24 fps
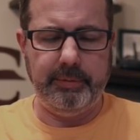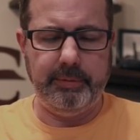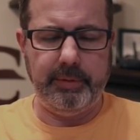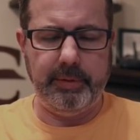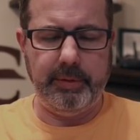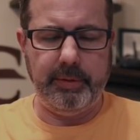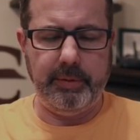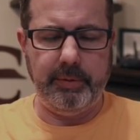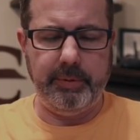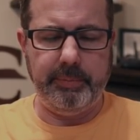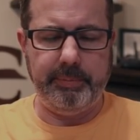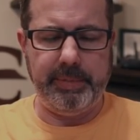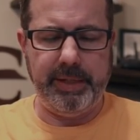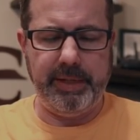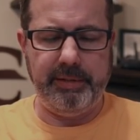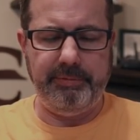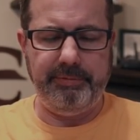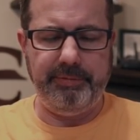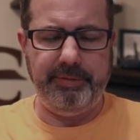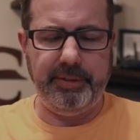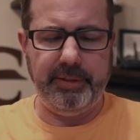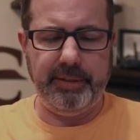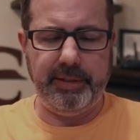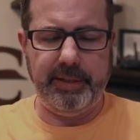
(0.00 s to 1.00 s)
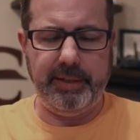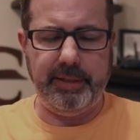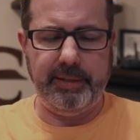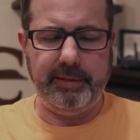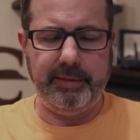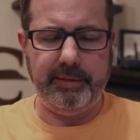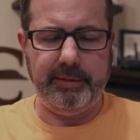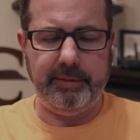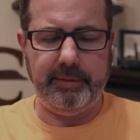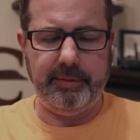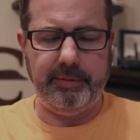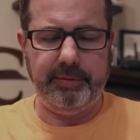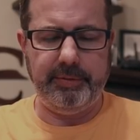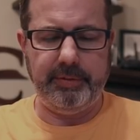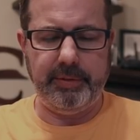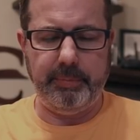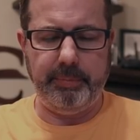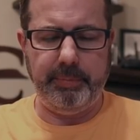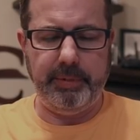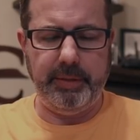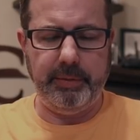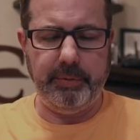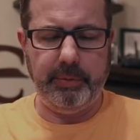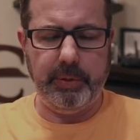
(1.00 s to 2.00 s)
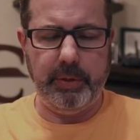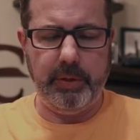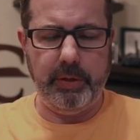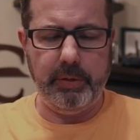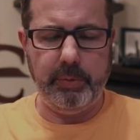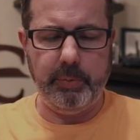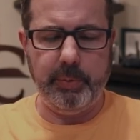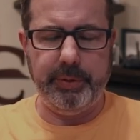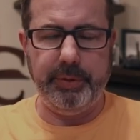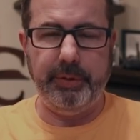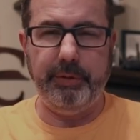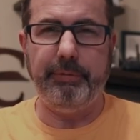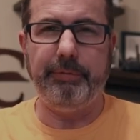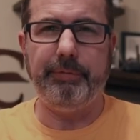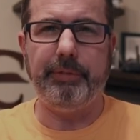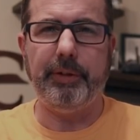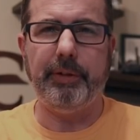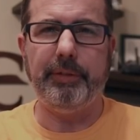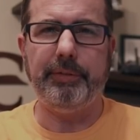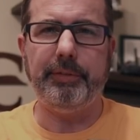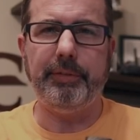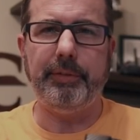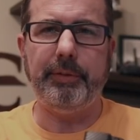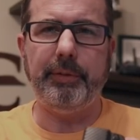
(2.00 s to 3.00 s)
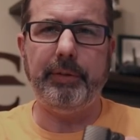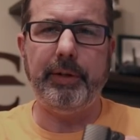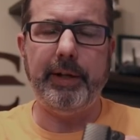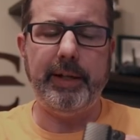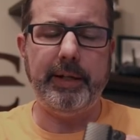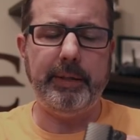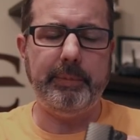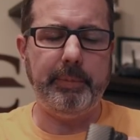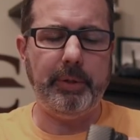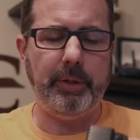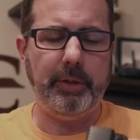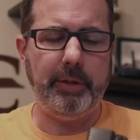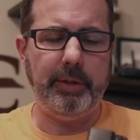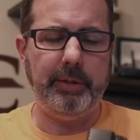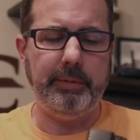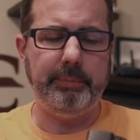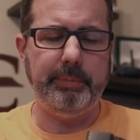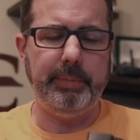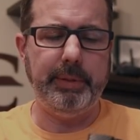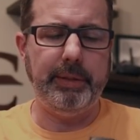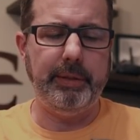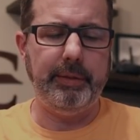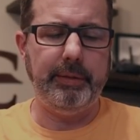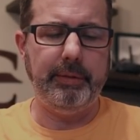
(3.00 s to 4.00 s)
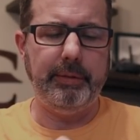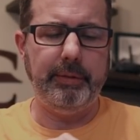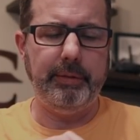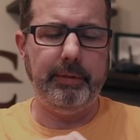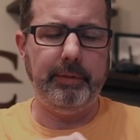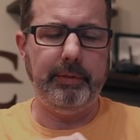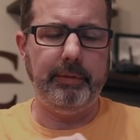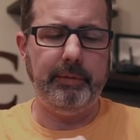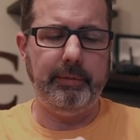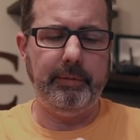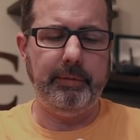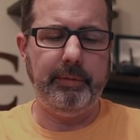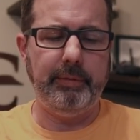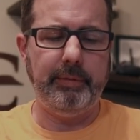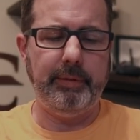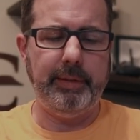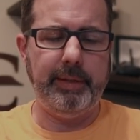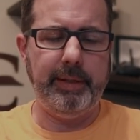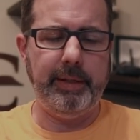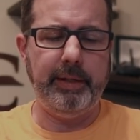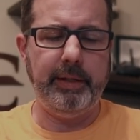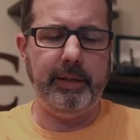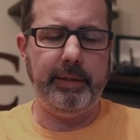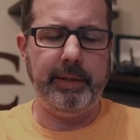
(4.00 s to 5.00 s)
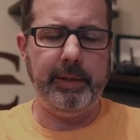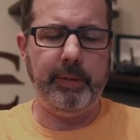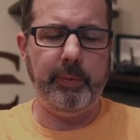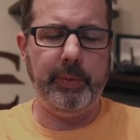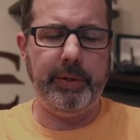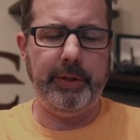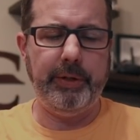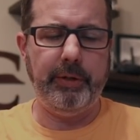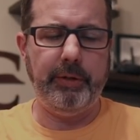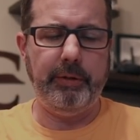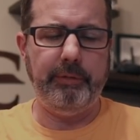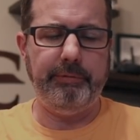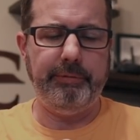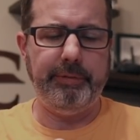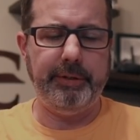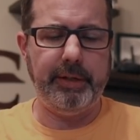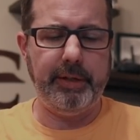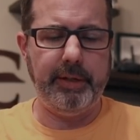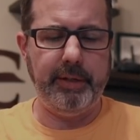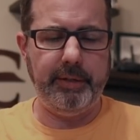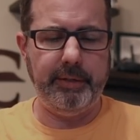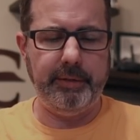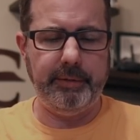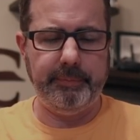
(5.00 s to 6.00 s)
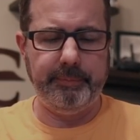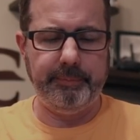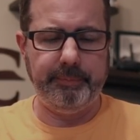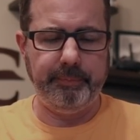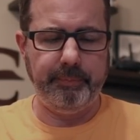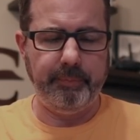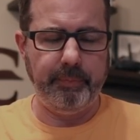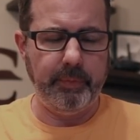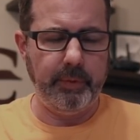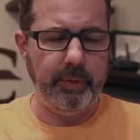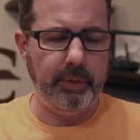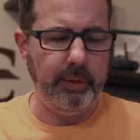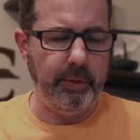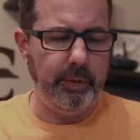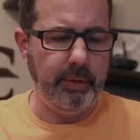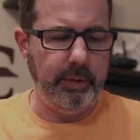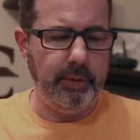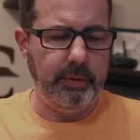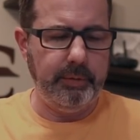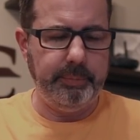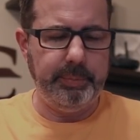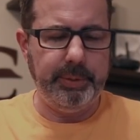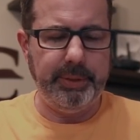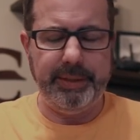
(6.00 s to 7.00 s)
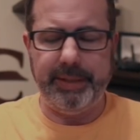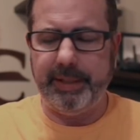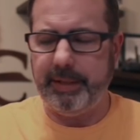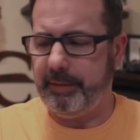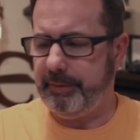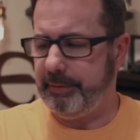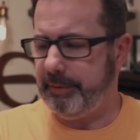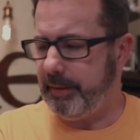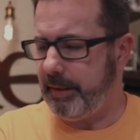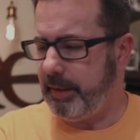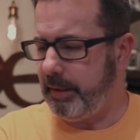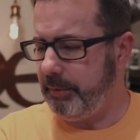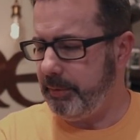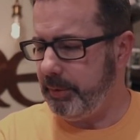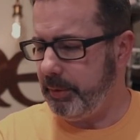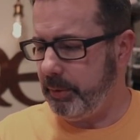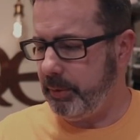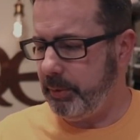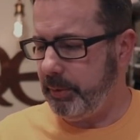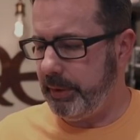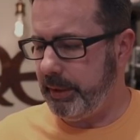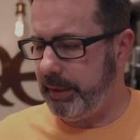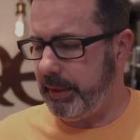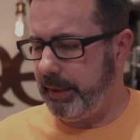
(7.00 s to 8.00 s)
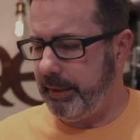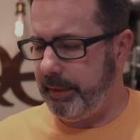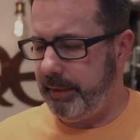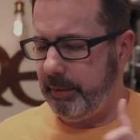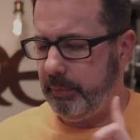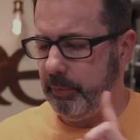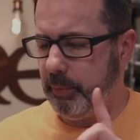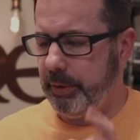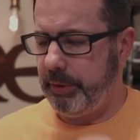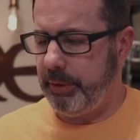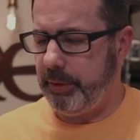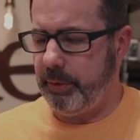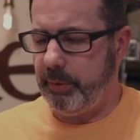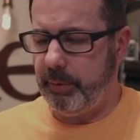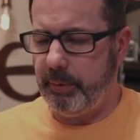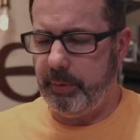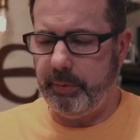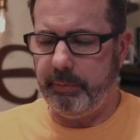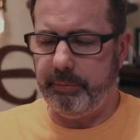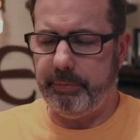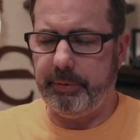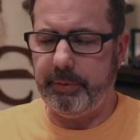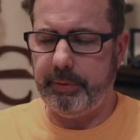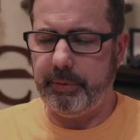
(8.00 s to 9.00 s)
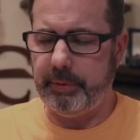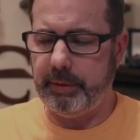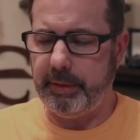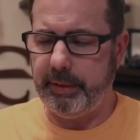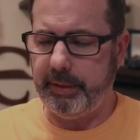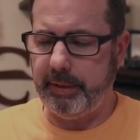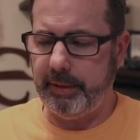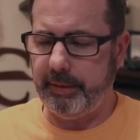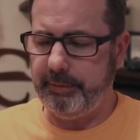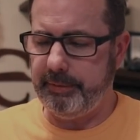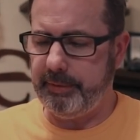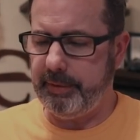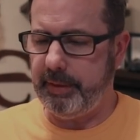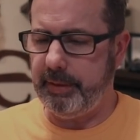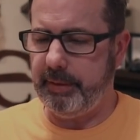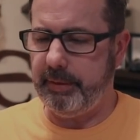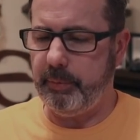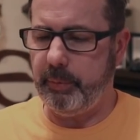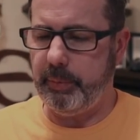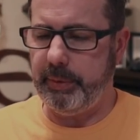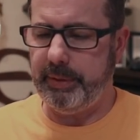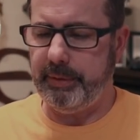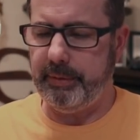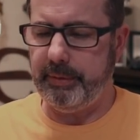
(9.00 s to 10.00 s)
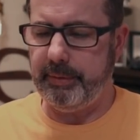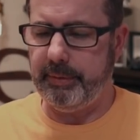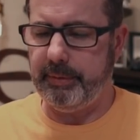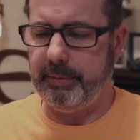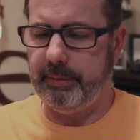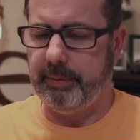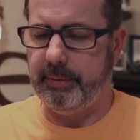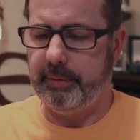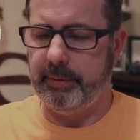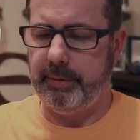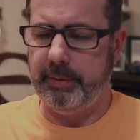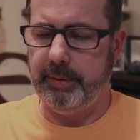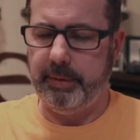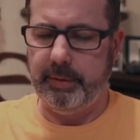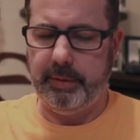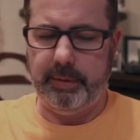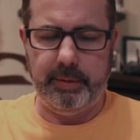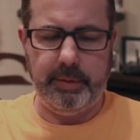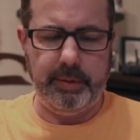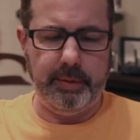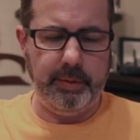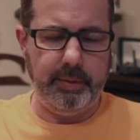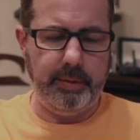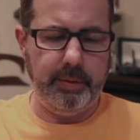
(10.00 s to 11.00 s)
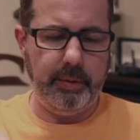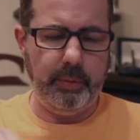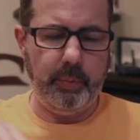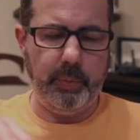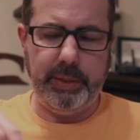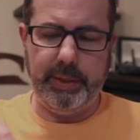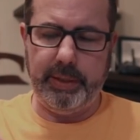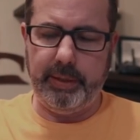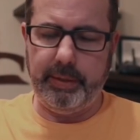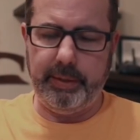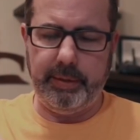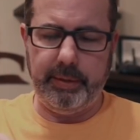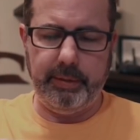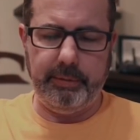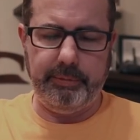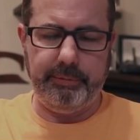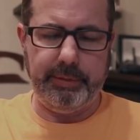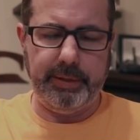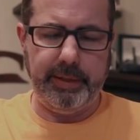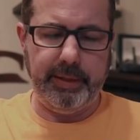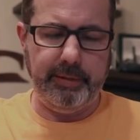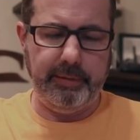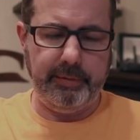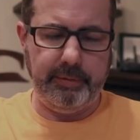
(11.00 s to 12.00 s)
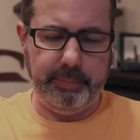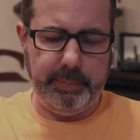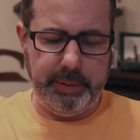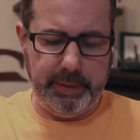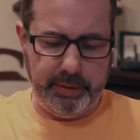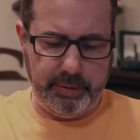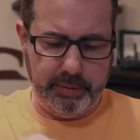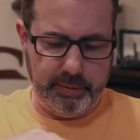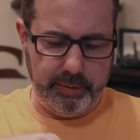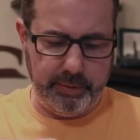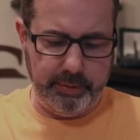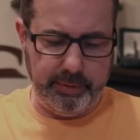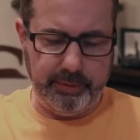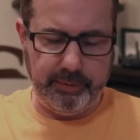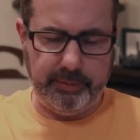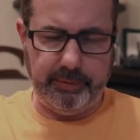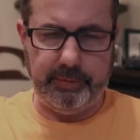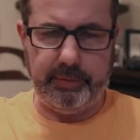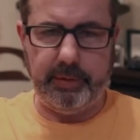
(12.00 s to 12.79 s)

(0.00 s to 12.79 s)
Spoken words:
So it might feel like there's something wrong when you first thread them on, but they went on fine. Put that aside real quick. I did want to go over, like I said, the wind and the flight speed on this.